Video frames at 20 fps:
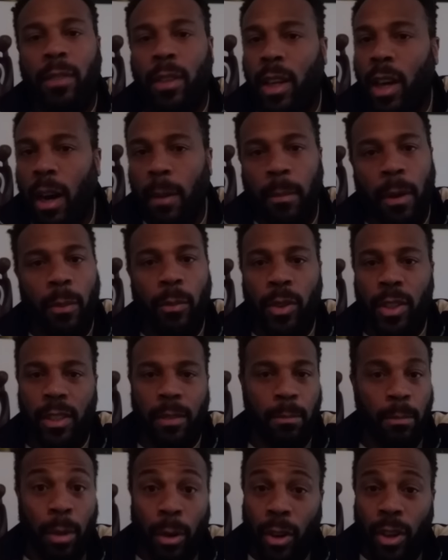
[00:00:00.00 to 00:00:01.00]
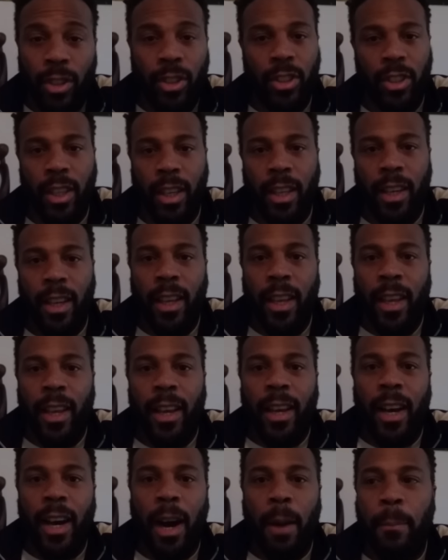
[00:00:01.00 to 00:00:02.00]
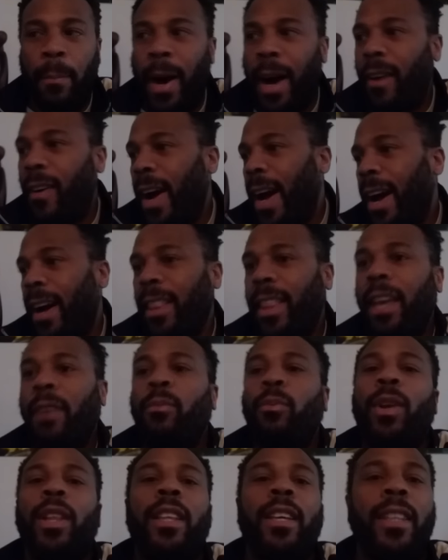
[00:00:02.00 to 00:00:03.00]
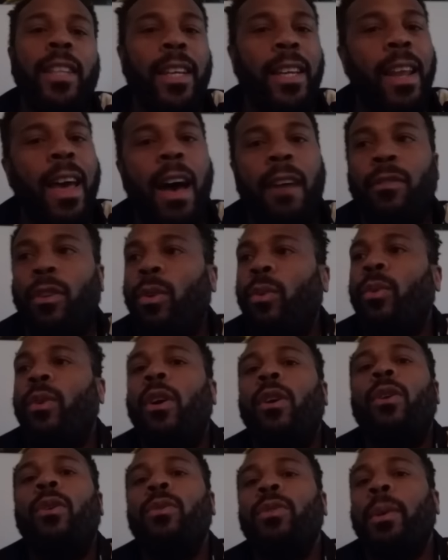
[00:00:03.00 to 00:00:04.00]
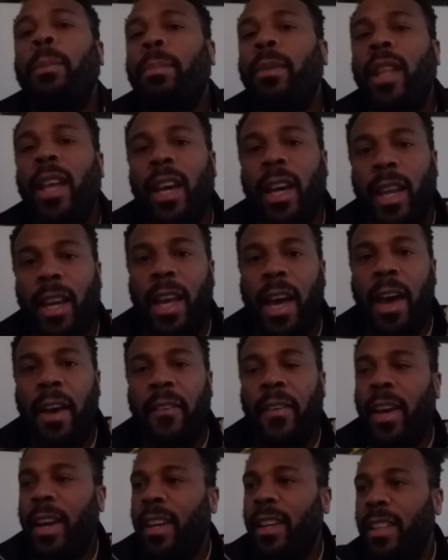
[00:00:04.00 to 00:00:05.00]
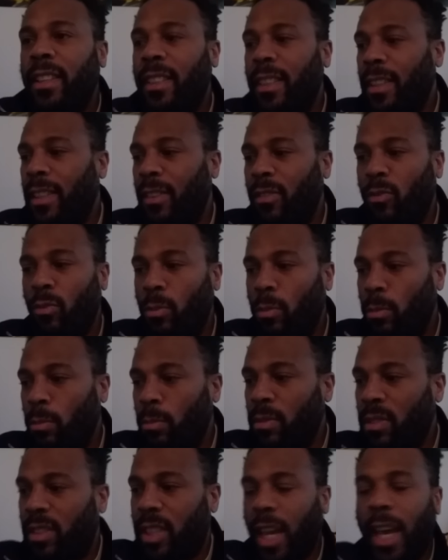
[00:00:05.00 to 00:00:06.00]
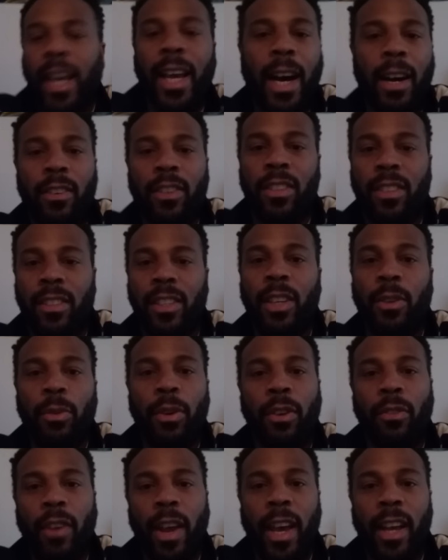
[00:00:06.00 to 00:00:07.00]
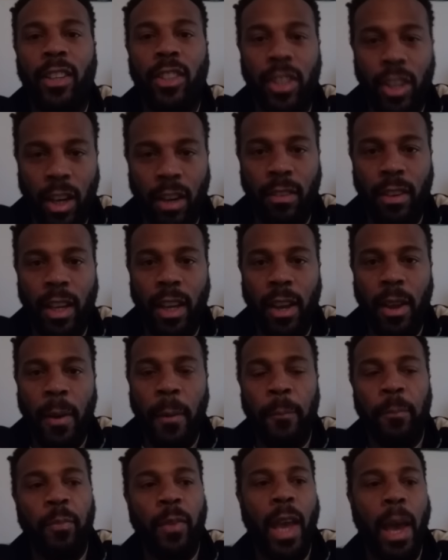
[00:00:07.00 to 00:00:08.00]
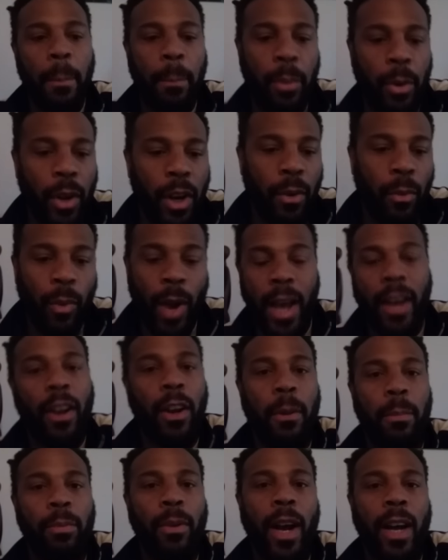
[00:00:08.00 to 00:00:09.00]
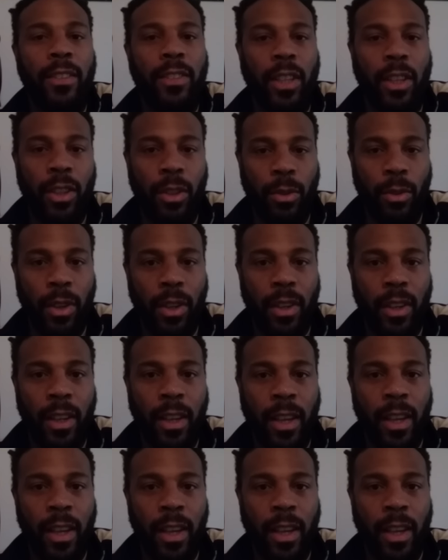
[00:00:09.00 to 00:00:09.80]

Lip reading: come up with some bullshit about how they really didn't have a role to play in that. Take out the secret grand jury and put it right on a prosecutor,